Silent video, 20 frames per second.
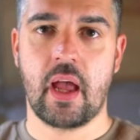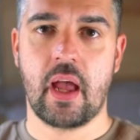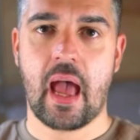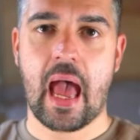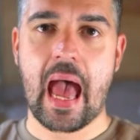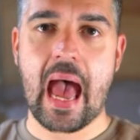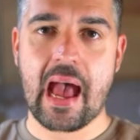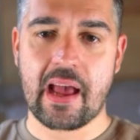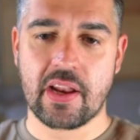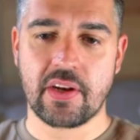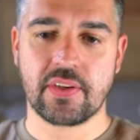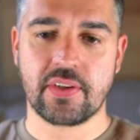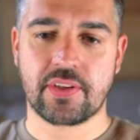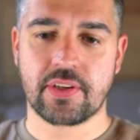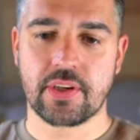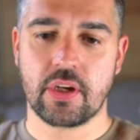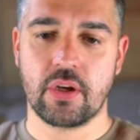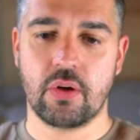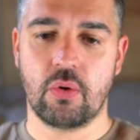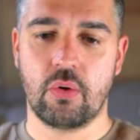and
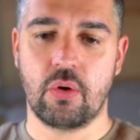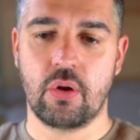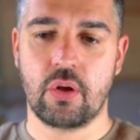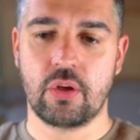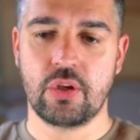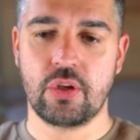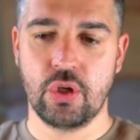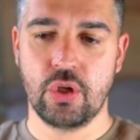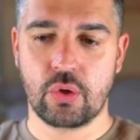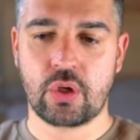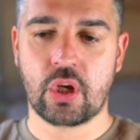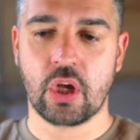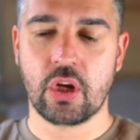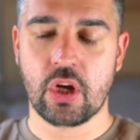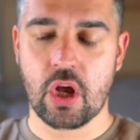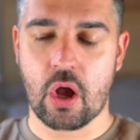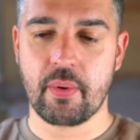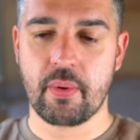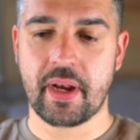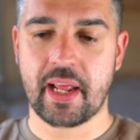you can
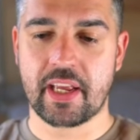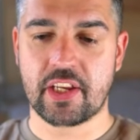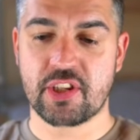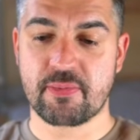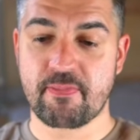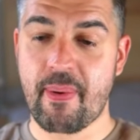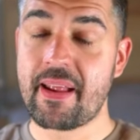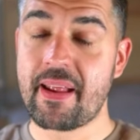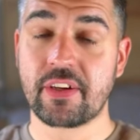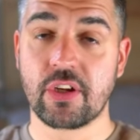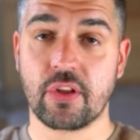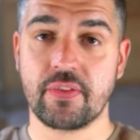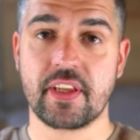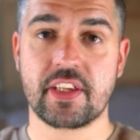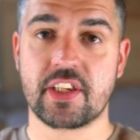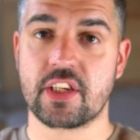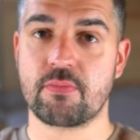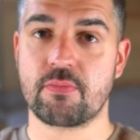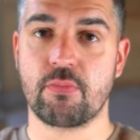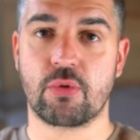go and expand on
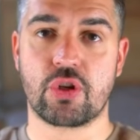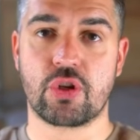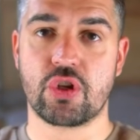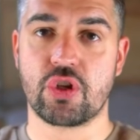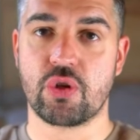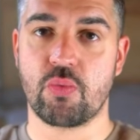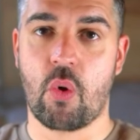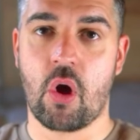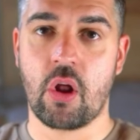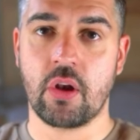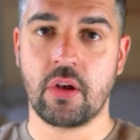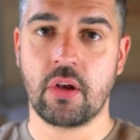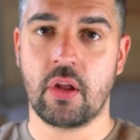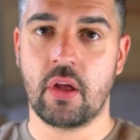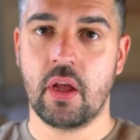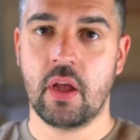this as much as you want.